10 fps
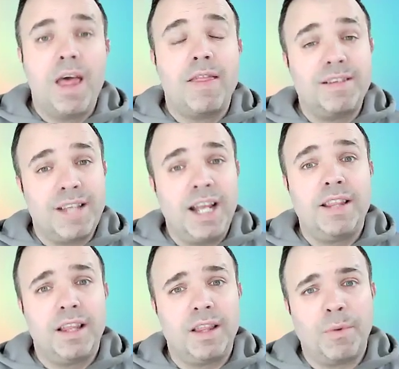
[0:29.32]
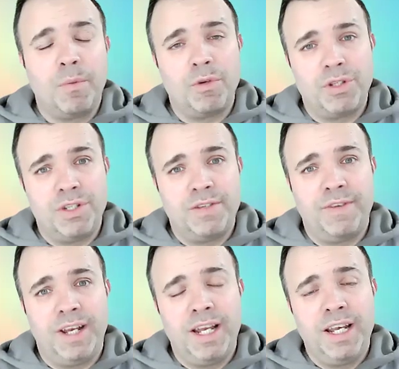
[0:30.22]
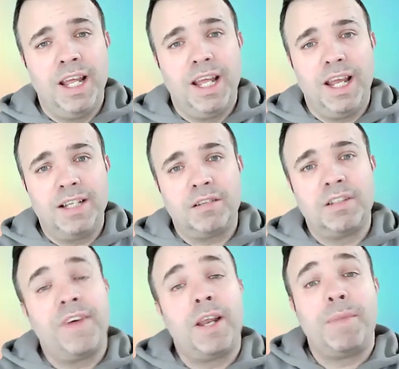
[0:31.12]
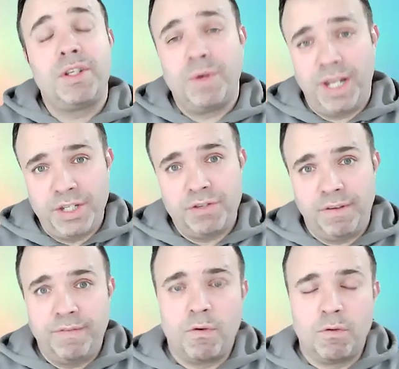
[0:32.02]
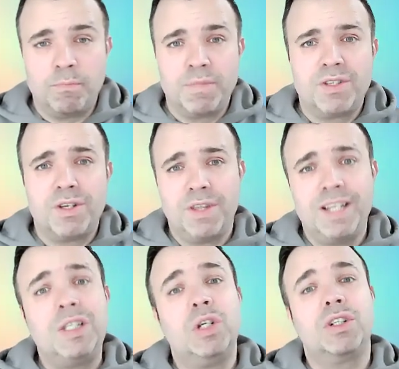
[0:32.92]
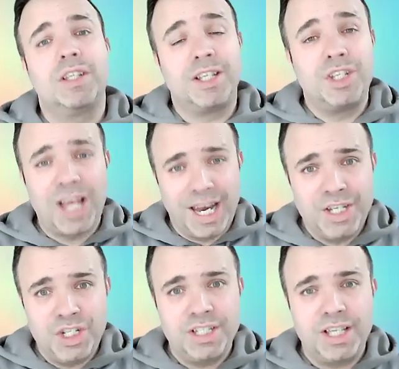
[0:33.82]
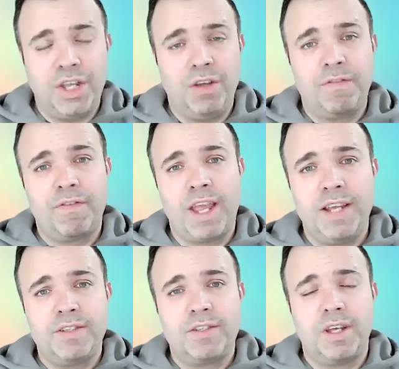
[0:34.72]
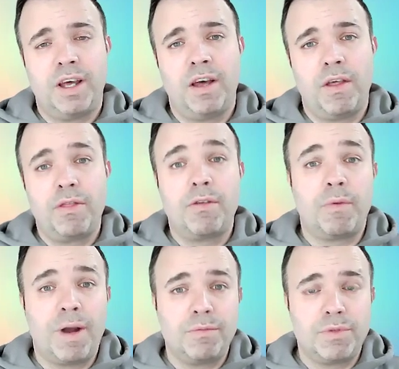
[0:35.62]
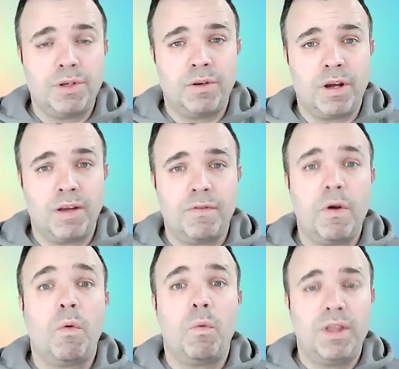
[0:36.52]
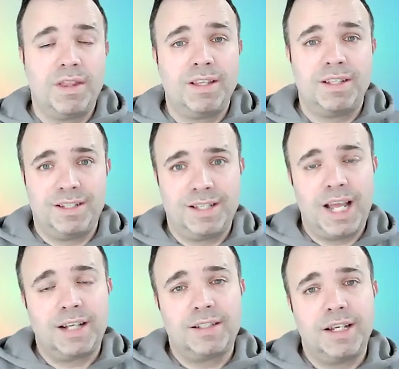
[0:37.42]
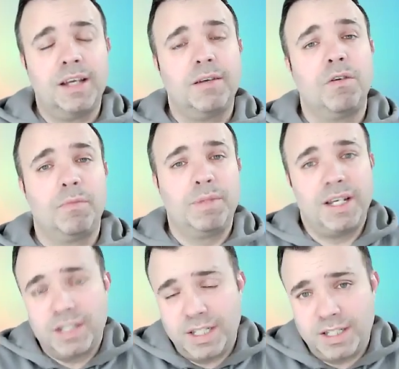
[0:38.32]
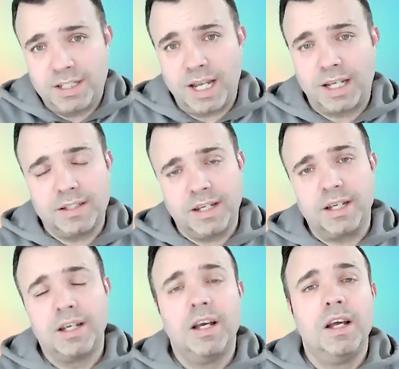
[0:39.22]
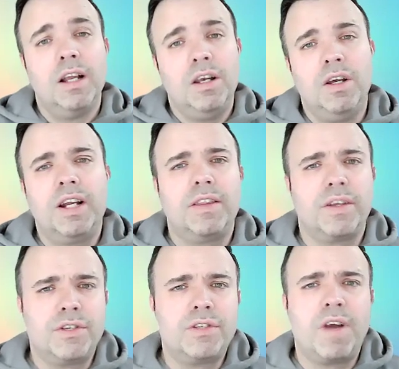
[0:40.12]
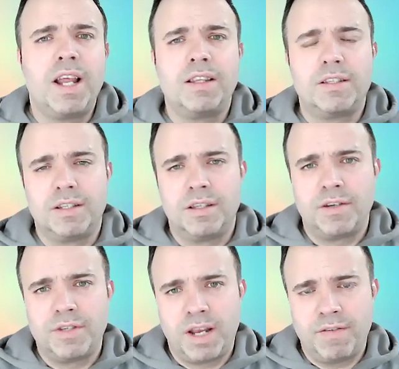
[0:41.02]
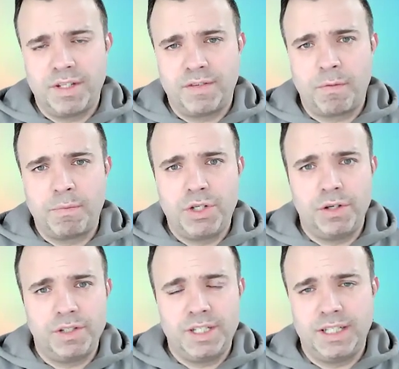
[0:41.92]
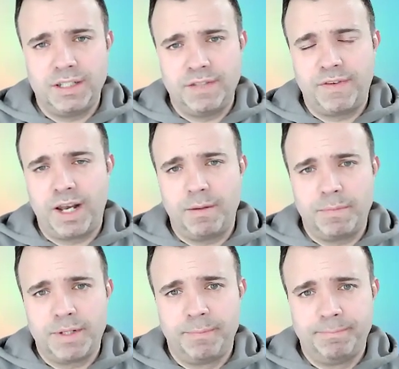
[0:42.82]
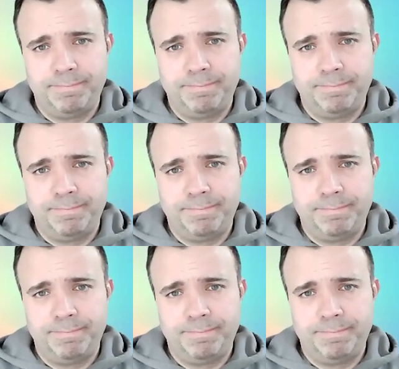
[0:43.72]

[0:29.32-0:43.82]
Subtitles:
The second thing that we want you to fill in is our developmental history form. So this looks at the challenges that you've faced throughout your life with dyslexia or potentially dyslexia, looking at those strengths and those areas of opportunities and development.